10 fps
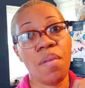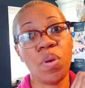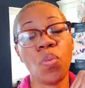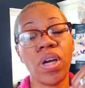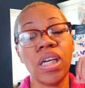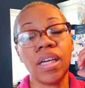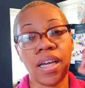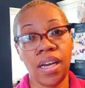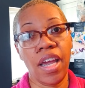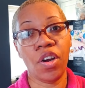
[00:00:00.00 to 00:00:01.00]
been wanting
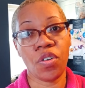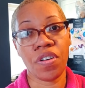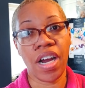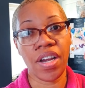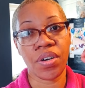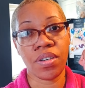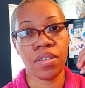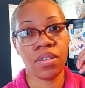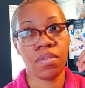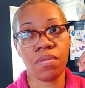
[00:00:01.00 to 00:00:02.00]
an air fryer
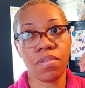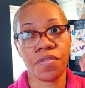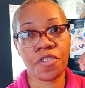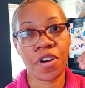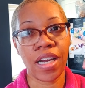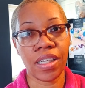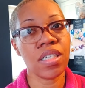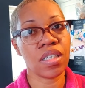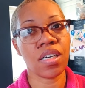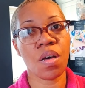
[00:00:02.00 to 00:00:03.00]
for at
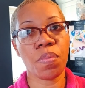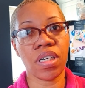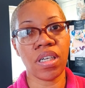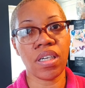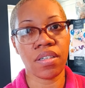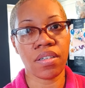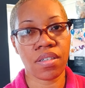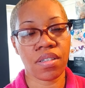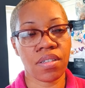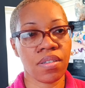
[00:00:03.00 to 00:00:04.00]
least a couple of years.